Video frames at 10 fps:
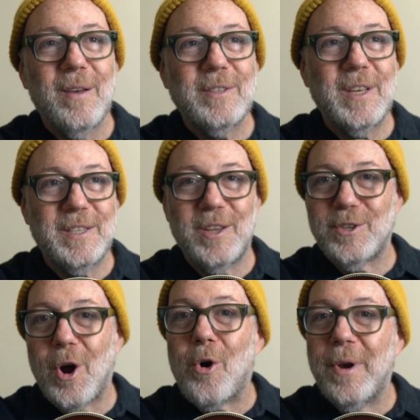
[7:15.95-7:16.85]
since
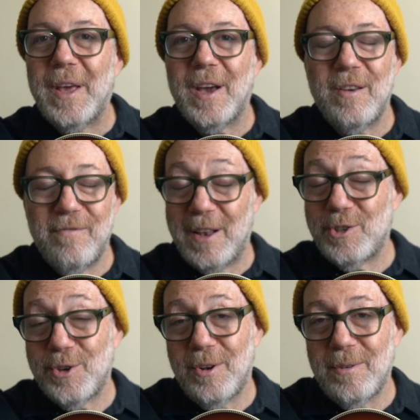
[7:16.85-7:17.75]
there's already a
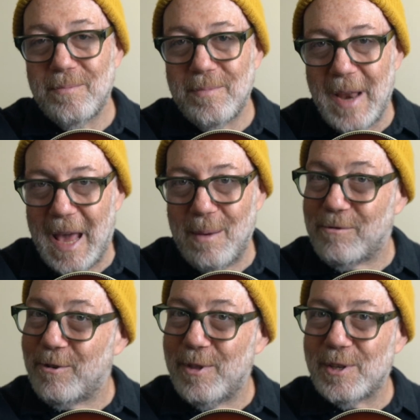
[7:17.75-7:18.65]
conventional name
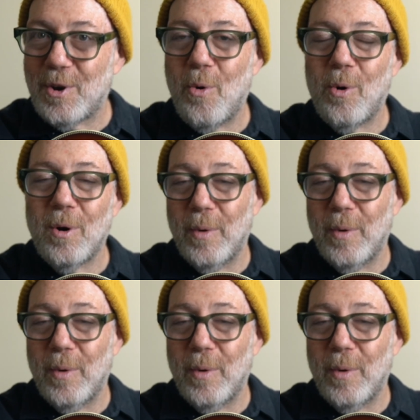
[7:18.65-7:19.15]
for this chord.